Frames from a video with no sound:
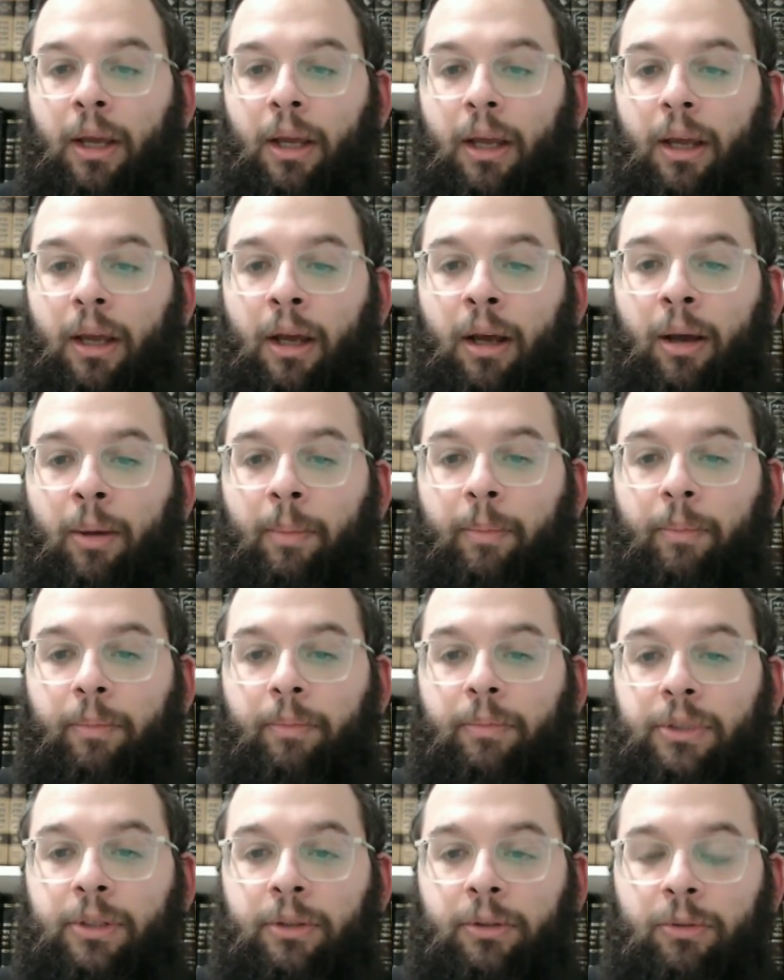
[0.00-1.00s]

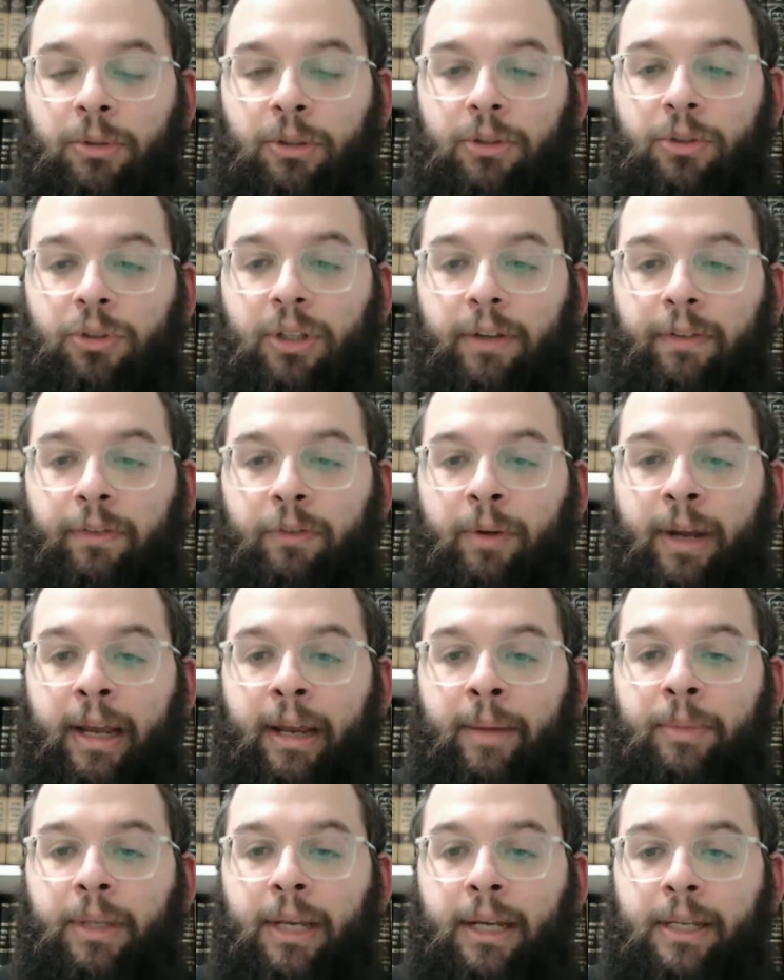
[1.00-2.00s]
So it was usually
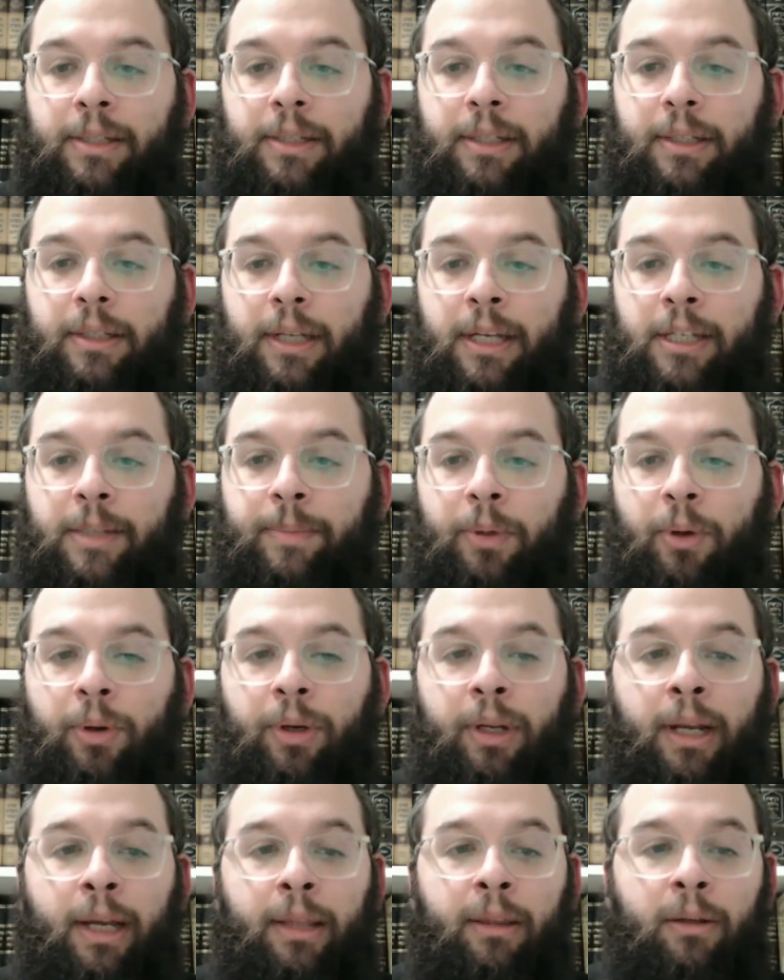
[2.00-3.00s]
framed as
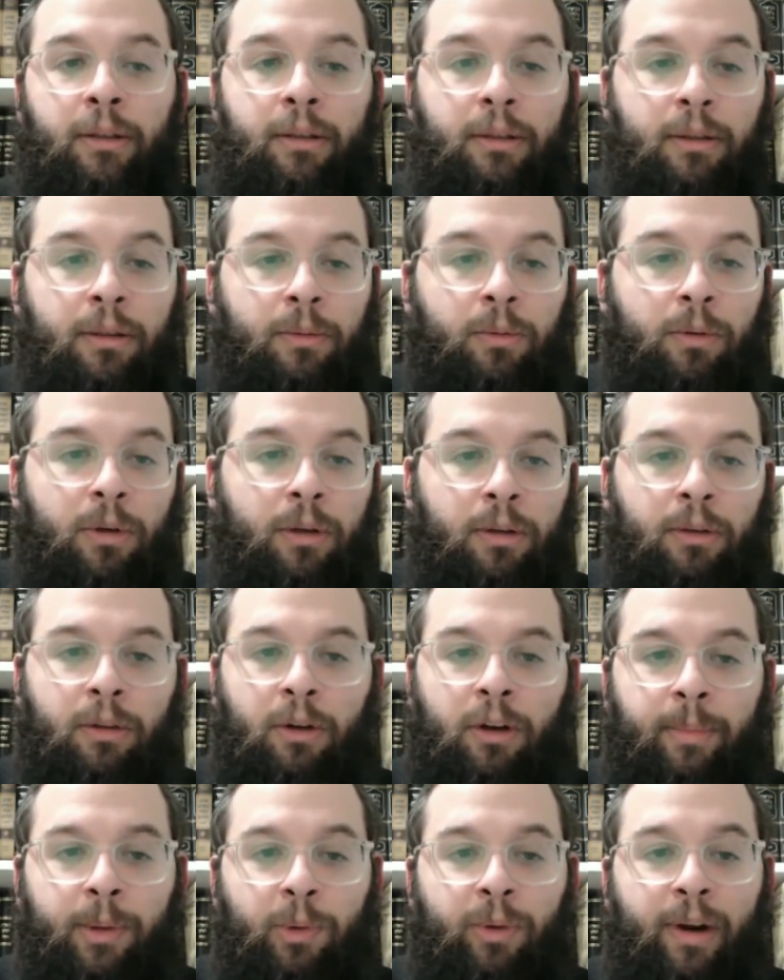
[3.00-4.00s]
beauty, and there
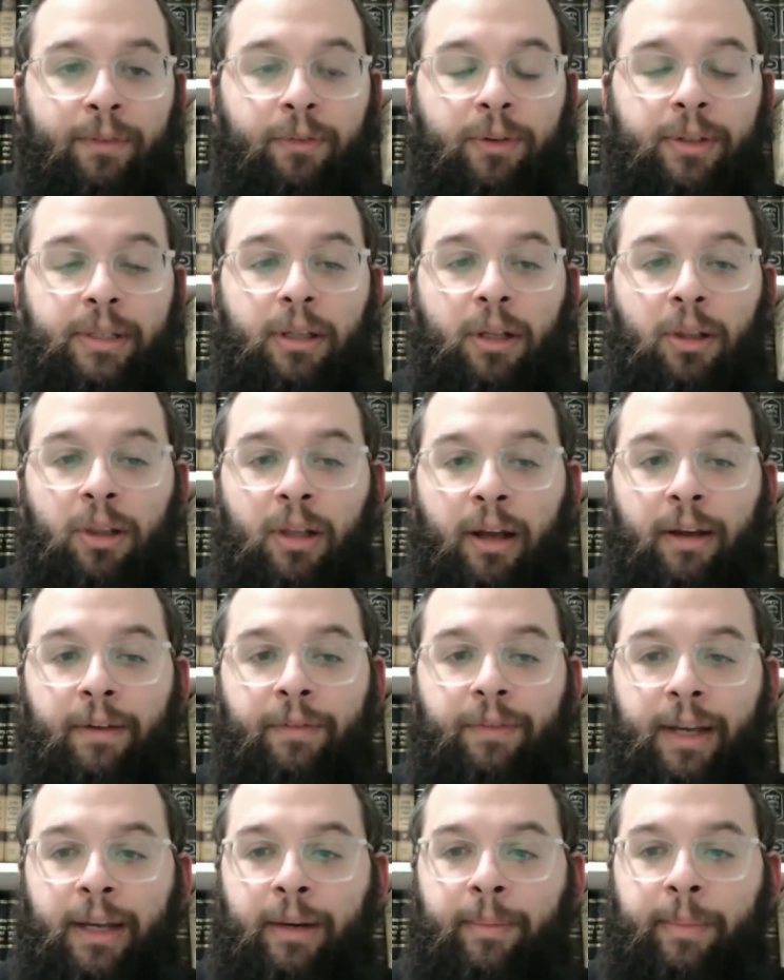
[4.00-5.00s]
could be reference to
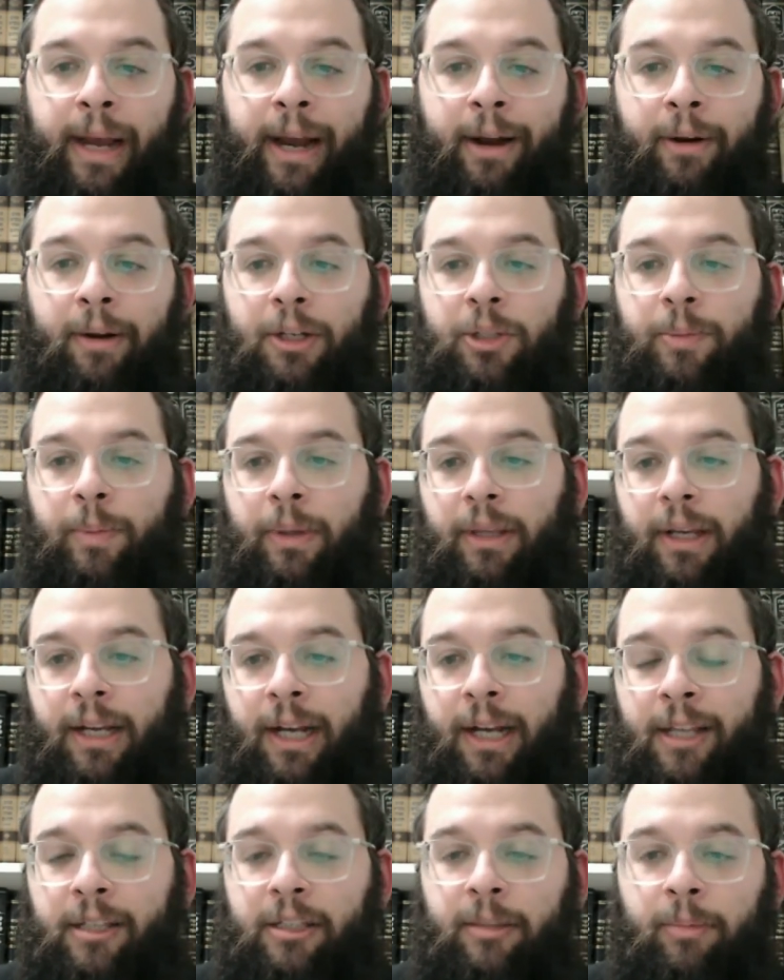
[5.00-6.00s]
love in marriage, but the
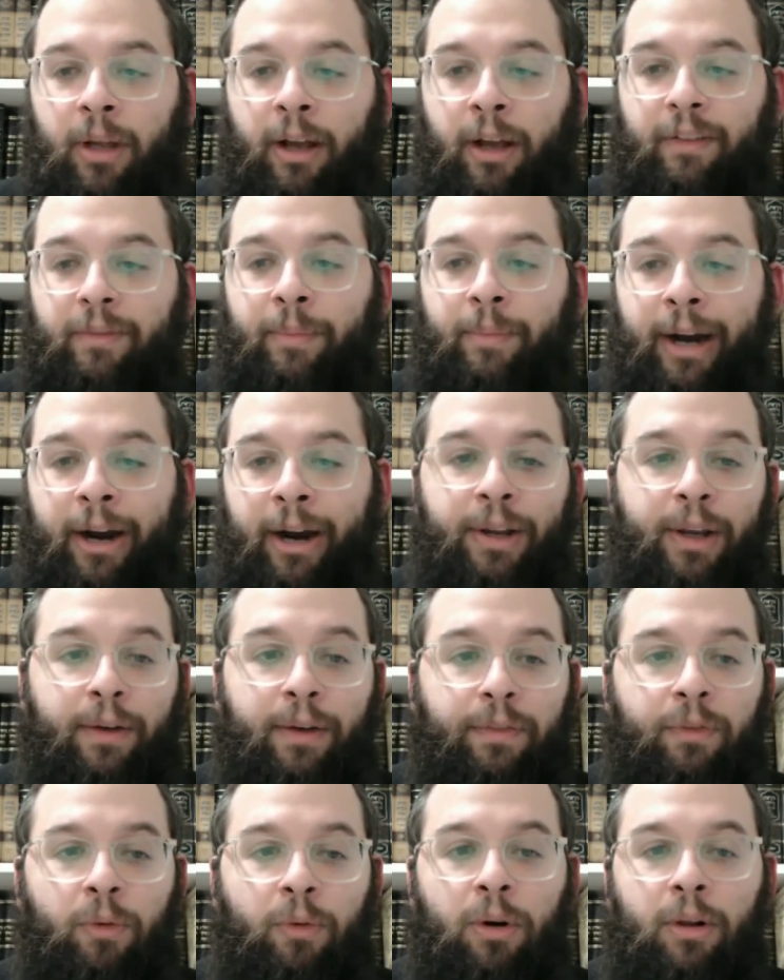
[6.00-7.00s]
concept of marrying
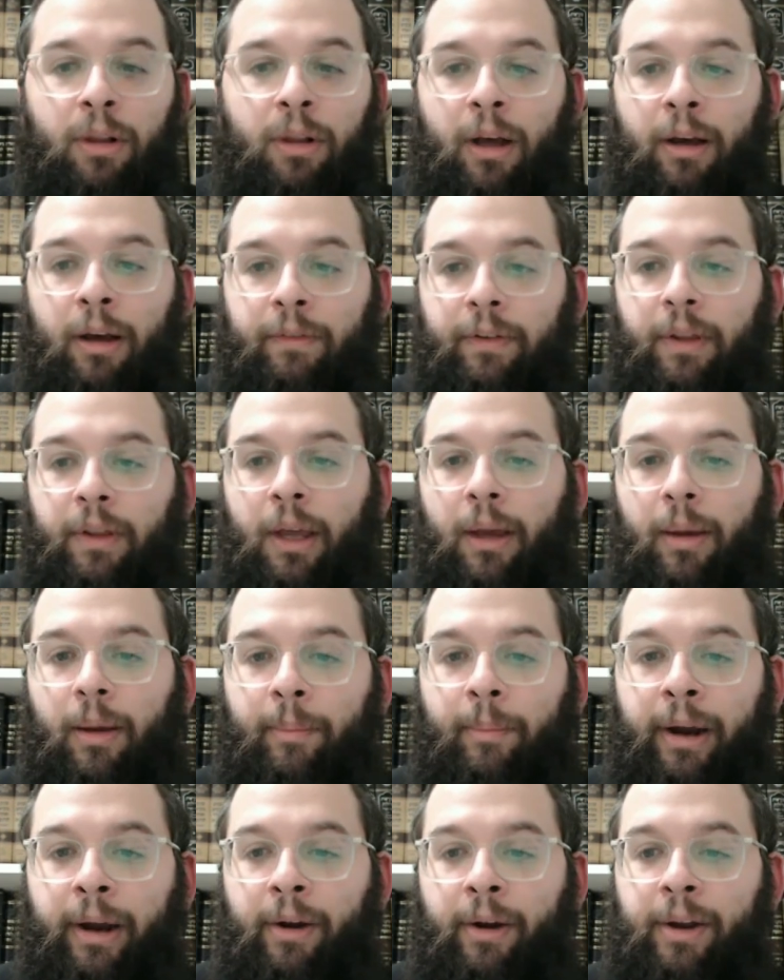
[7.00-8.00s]
for love,
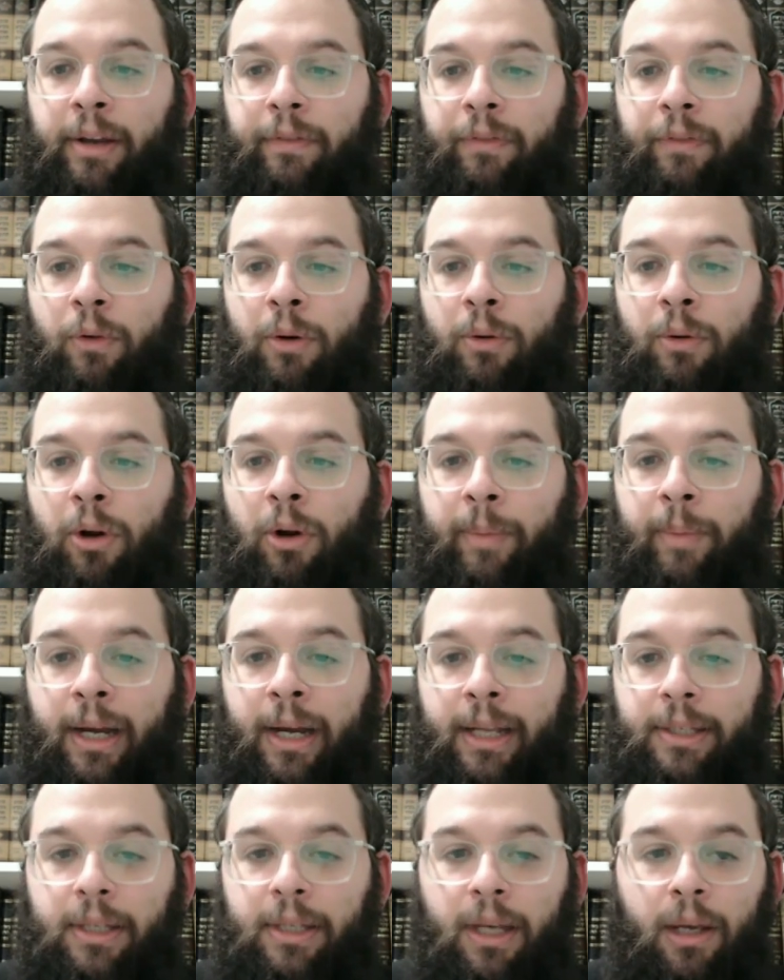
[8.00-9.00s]
marrying for
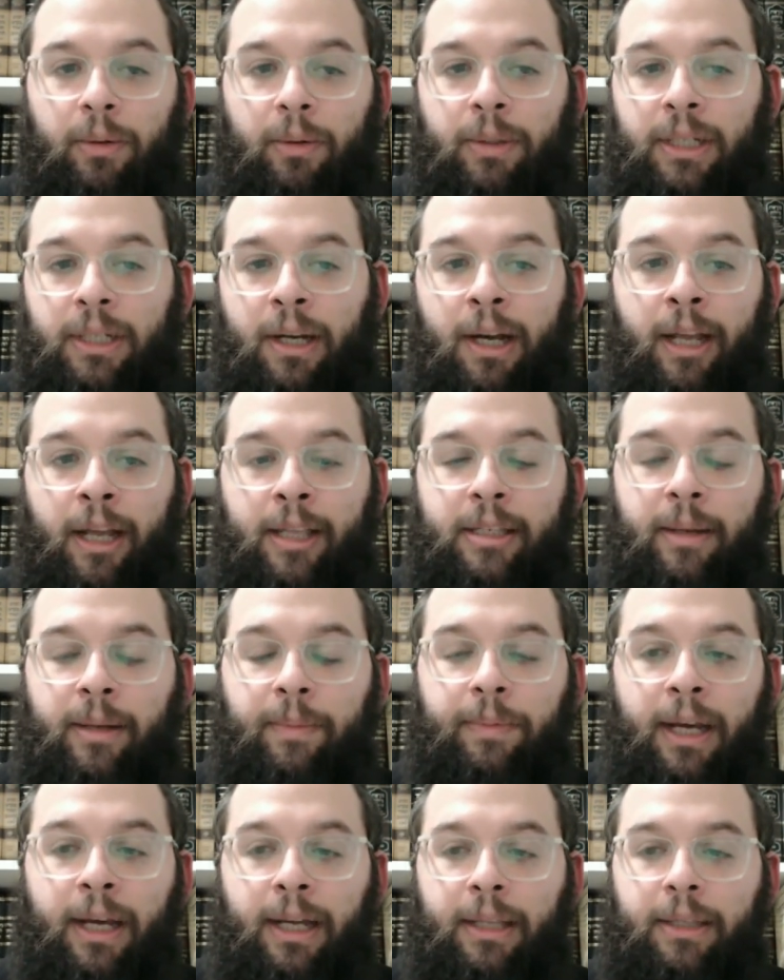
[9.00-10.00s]
romance, was a
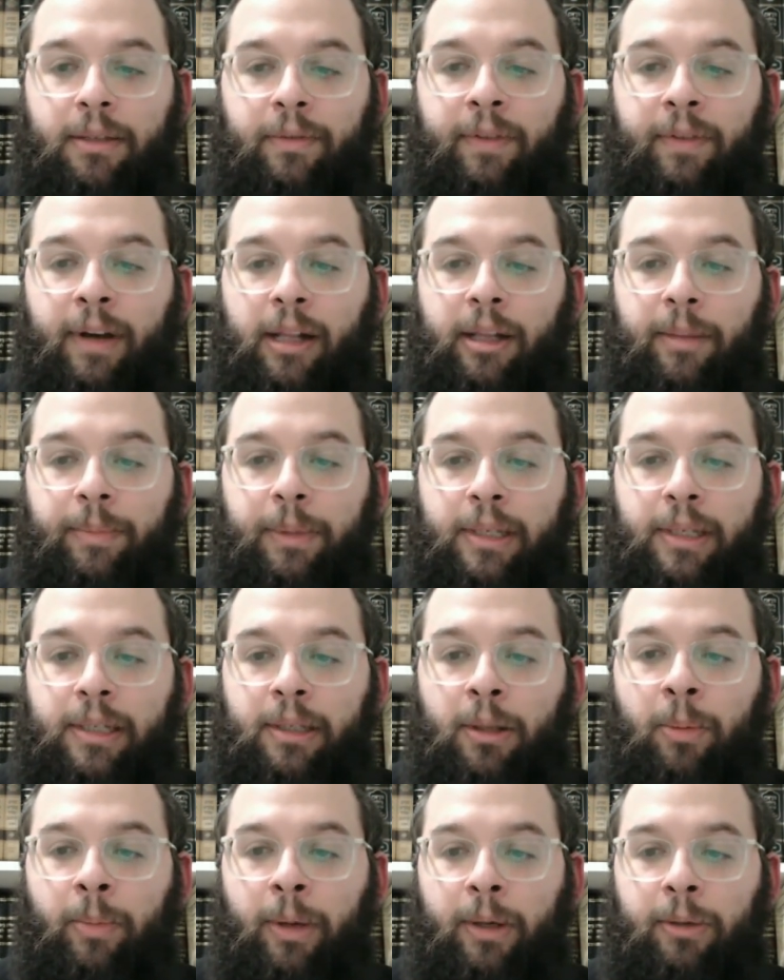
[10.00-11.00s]
concept that developed in
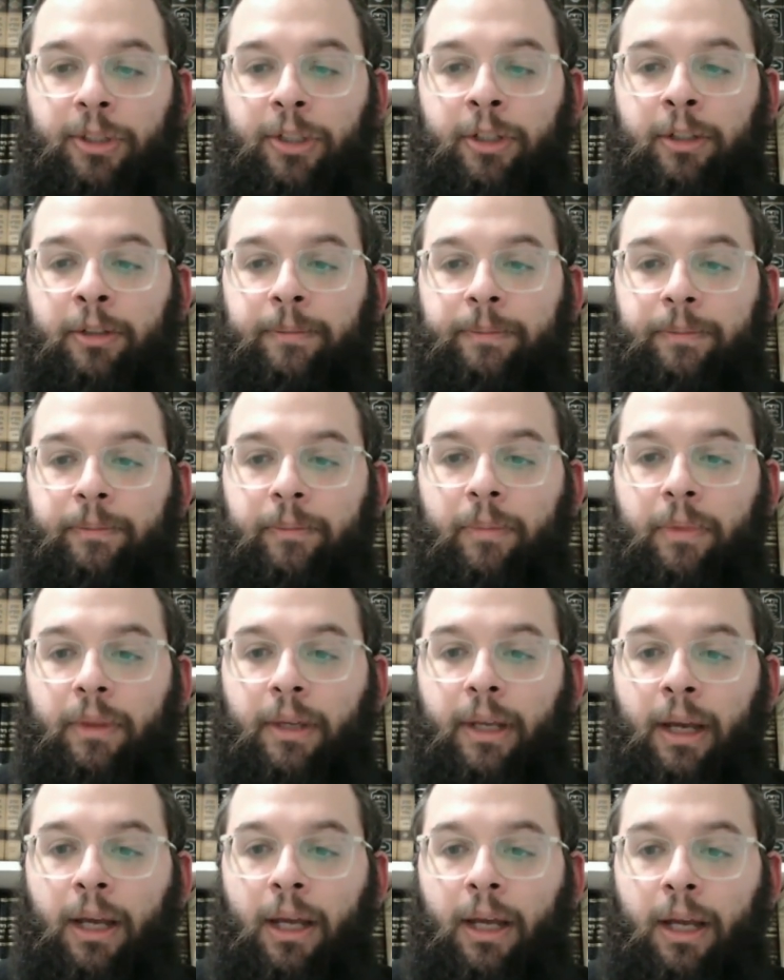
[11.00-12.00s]
slow motion
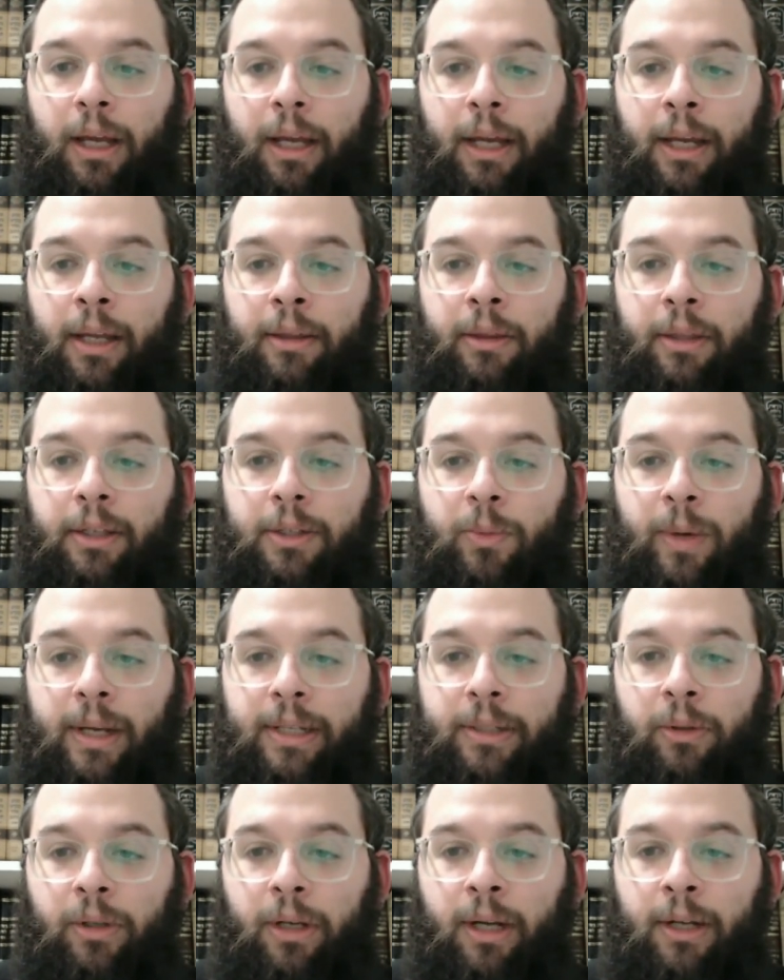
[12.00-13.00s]
in these
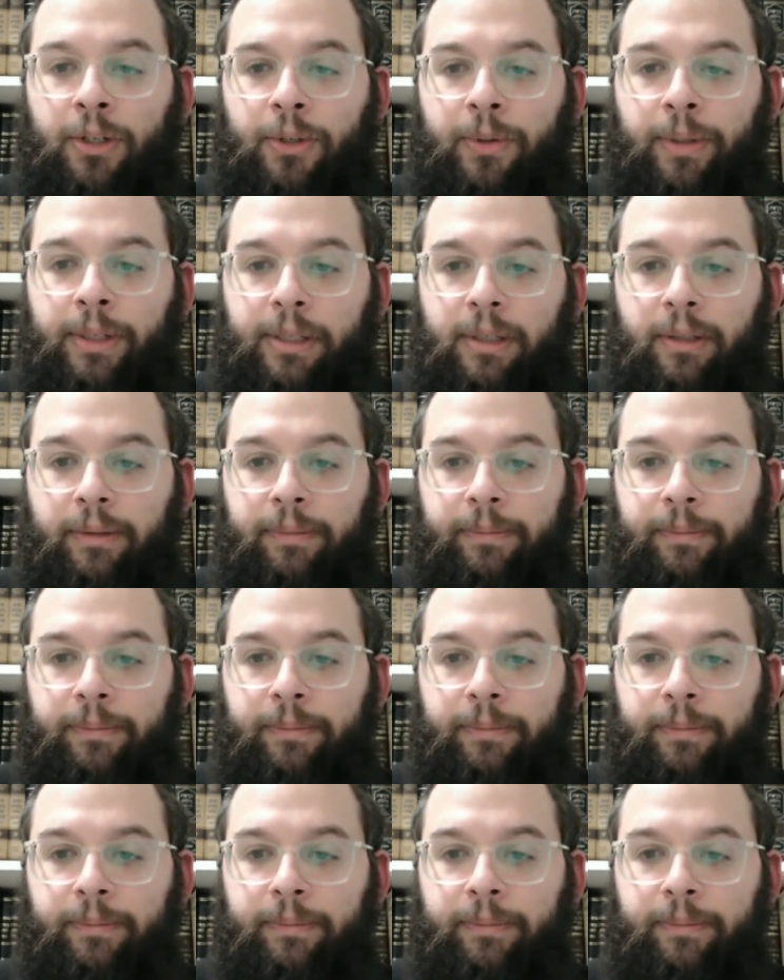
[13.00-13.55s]
Western countries.